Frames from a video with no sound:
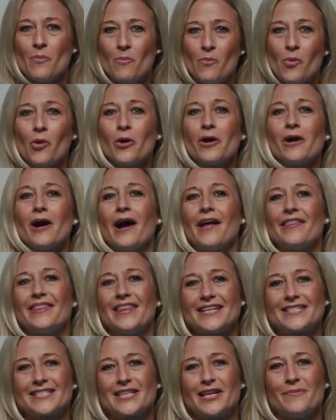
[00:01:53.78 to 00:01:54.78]
More on
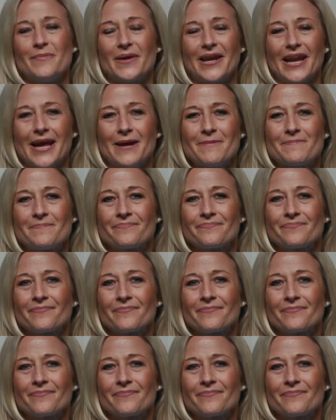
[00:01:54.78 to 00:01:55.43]
this in a minute.